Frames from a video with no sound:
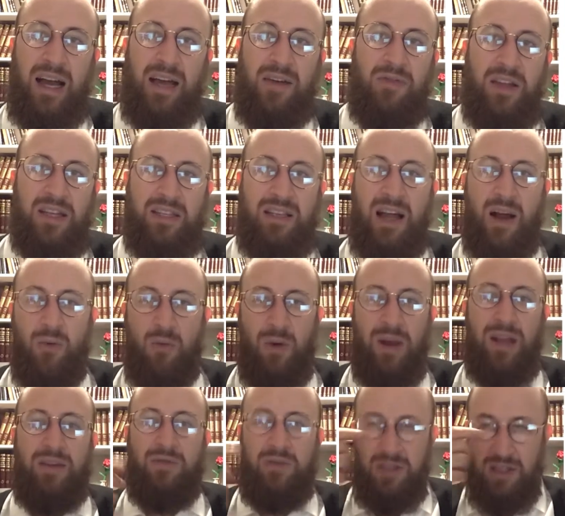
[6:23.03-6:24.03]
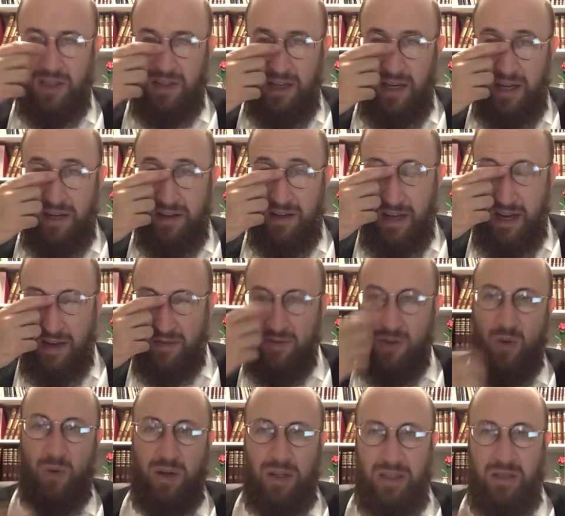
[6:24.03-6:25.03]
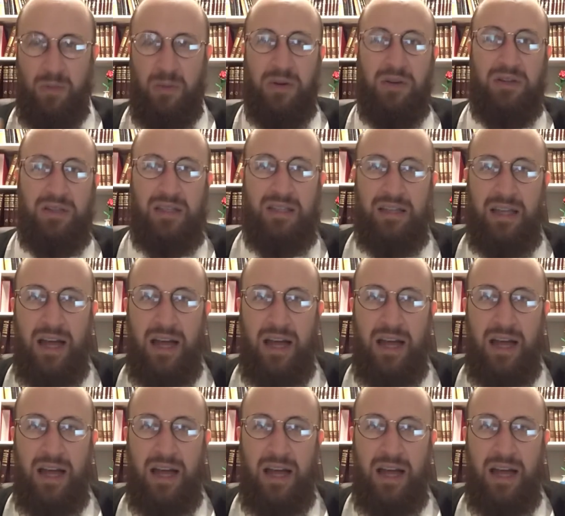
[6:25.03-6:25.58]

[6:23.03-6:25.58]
If that's not relevant in day to day, and if no one experiences